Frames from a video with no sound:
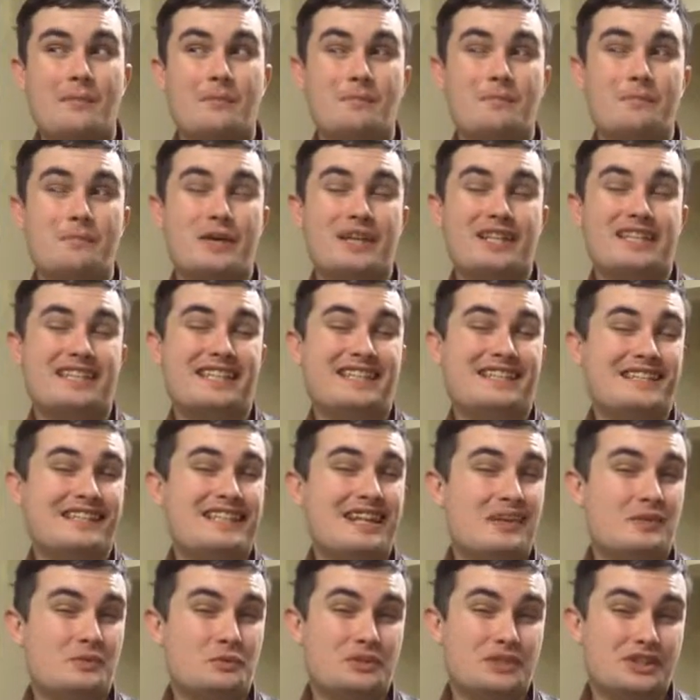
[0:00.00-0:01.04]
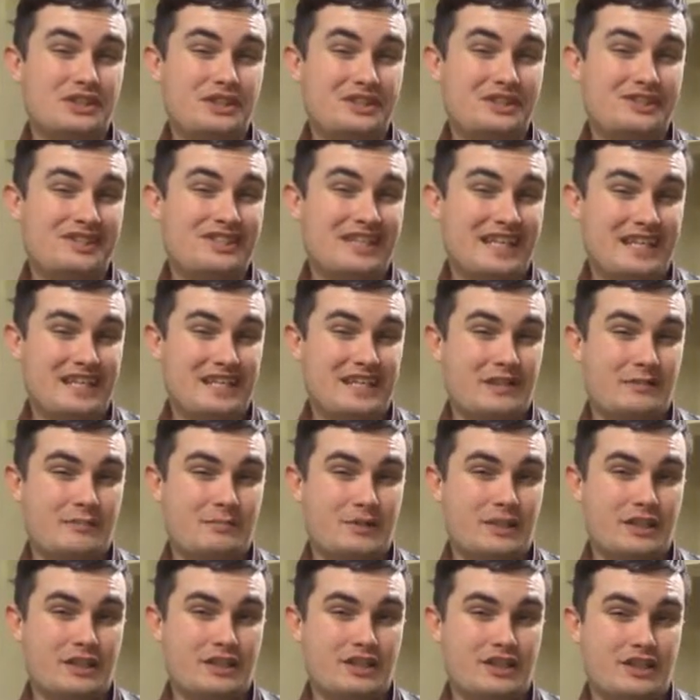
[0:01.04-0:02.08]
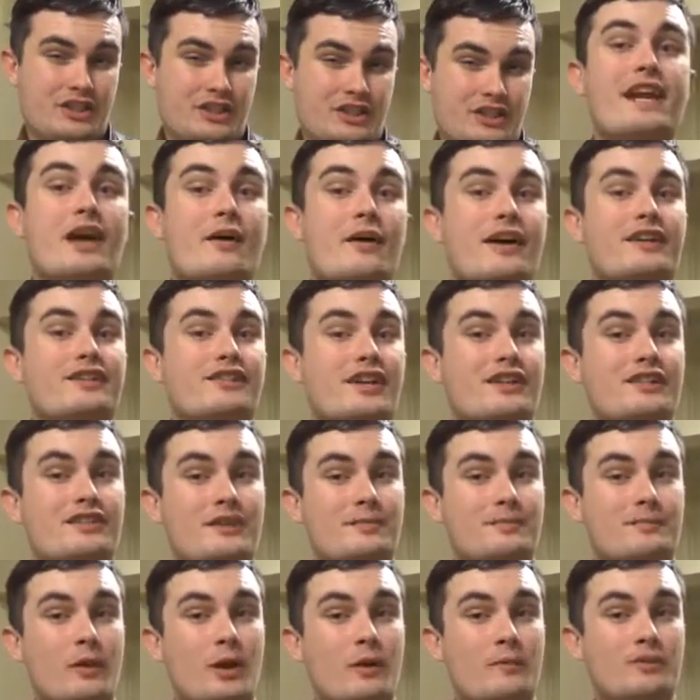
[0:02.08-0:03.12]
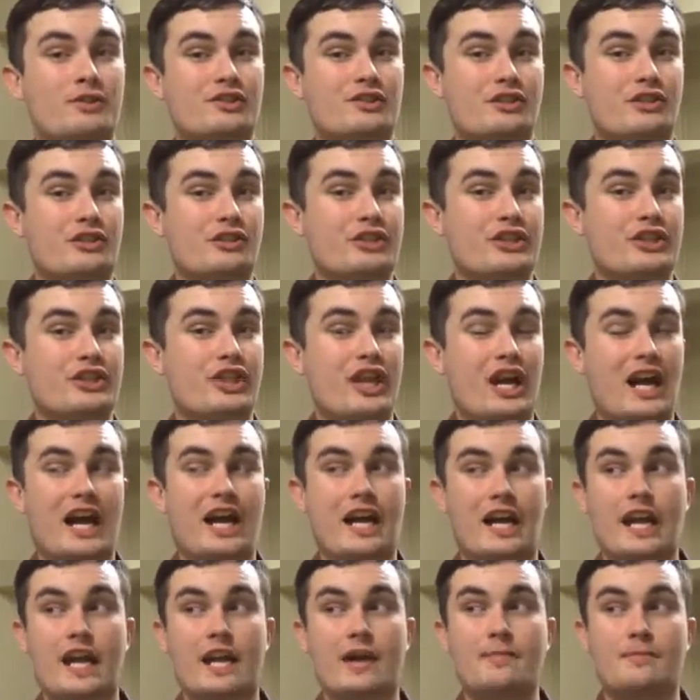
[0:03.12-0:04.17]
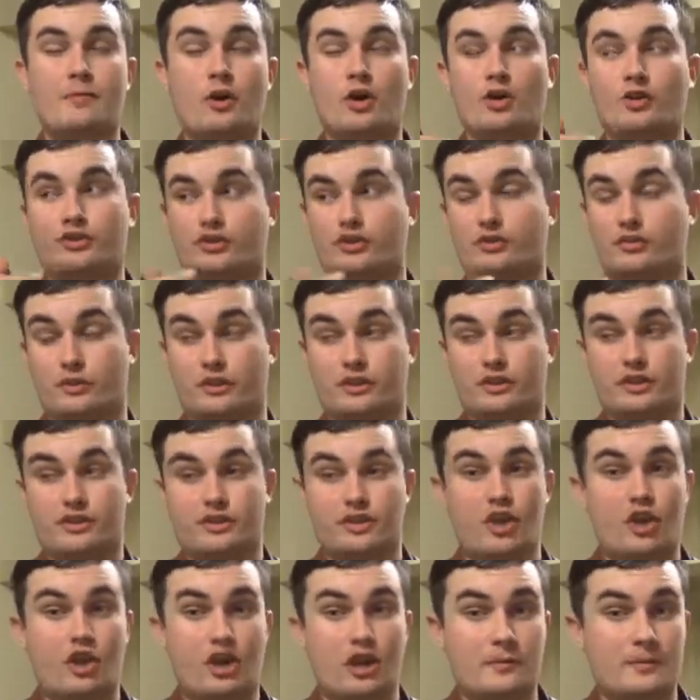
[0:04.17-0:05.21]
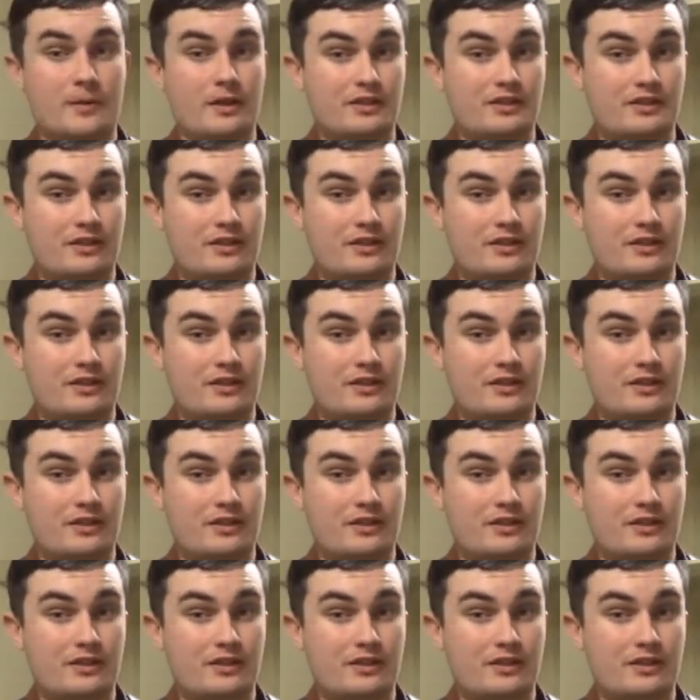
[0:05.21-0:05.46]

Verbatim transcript: but that's not really saying much. Now, as I did promise earlier, I am also going to talk about